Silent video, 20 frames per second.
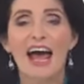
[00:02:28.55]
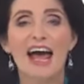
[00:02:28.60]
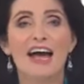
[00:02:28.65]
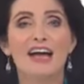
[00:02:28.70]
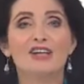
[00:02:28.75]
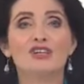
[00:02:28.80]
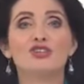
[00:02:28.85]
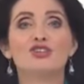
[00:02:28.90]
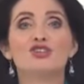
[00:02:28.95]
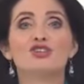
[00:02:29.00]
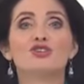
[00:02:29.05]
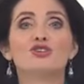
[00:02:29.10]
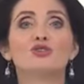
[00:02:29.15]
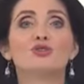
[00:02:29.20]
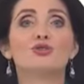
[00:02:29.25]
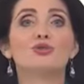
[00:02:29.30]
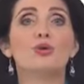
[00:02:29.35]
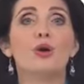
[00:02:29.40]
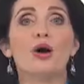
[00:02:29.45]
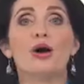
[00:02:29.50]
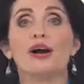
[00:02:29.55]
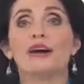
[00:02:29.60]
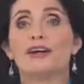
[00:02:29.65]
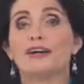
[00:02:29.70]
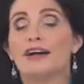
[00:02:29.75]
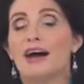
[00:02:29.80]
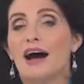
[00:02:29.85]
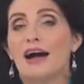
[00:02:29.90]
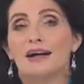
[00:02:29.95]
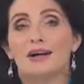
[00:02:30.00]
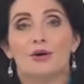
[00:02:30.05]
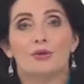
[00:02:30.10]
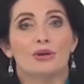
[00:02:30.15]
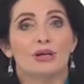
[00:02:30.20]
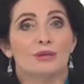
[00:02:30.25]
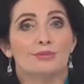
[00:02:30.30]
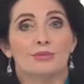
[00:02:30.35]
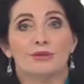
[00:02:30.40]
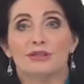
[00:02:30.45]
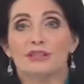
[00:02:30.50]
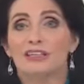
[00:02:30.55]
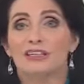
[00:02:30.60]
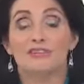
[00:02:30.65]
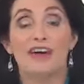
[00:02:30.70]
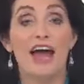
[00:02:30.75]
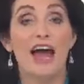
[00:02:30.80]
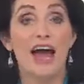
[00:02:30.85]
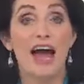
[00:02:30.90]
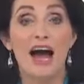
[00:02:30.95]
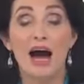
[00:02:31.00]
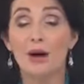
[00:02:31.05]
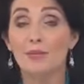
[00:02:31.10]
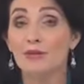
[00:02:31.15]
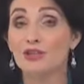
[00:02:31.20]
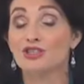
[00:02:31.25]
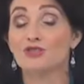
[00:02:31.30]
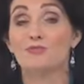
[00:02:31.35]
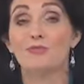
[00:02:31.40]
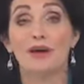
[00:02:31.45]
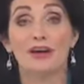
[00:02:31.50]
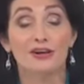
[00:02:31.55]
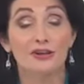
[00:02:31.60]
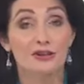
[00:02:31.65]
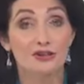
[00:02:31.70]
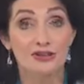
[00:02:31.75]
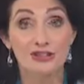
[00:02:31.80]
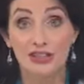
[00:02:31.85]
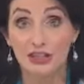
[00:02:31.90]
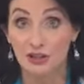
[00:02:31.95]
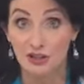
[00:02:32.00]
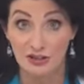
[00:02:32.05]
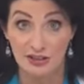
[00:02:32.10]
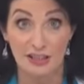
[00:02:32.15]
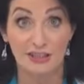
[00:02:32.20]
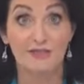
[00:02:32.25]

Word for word: and you are not going to believe how much better your skin looks.